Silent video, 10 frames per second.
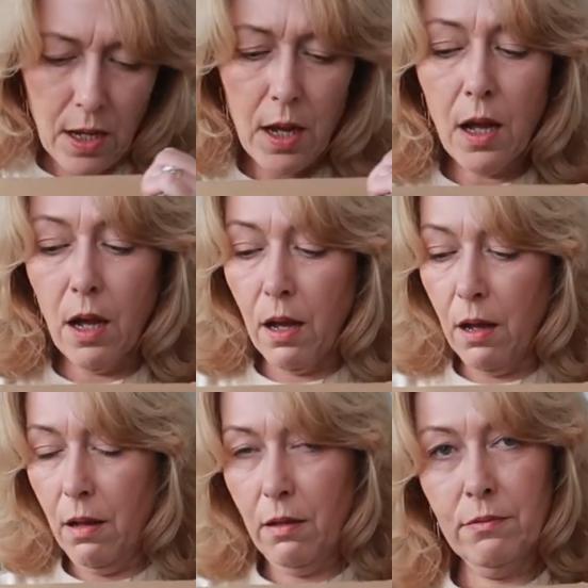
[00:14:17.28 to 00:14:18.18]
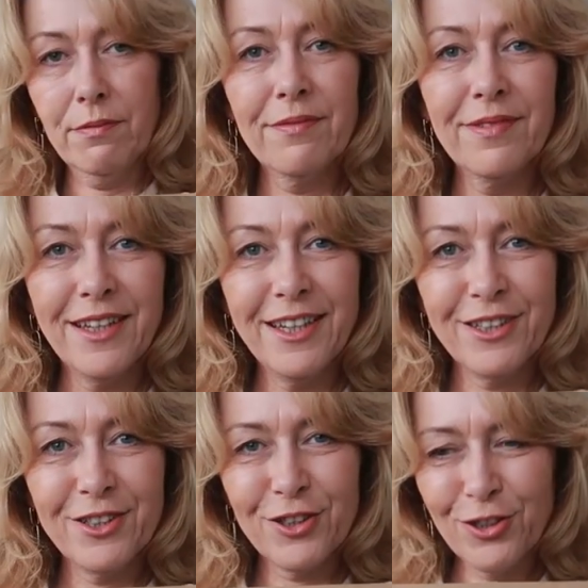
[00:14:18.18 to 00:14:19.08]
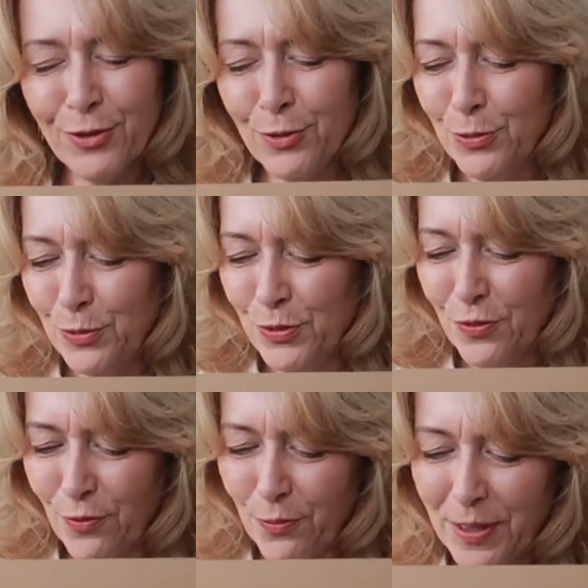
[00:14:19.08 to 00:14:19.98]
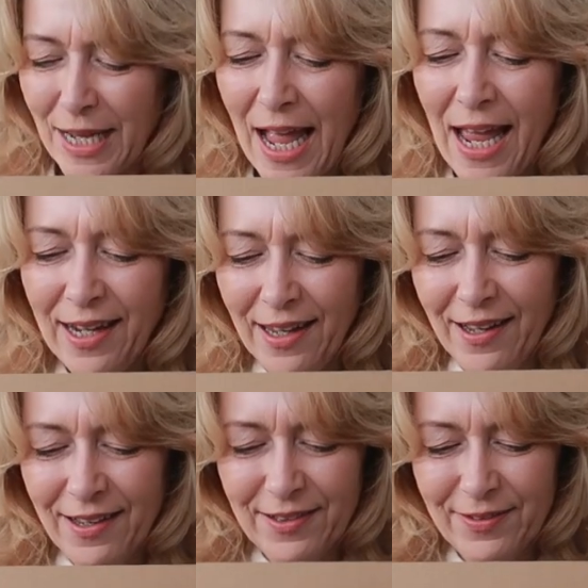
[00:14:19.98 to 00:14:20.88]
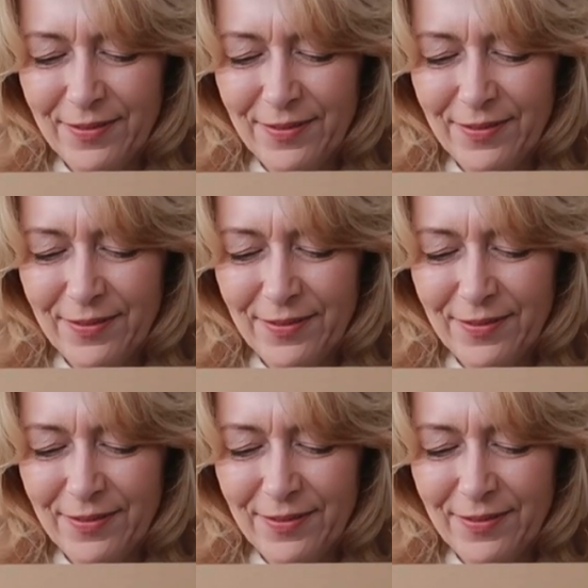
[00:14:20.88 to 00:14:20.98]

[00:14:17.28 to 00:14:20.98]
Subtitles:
Oh, it's shoes from Calla.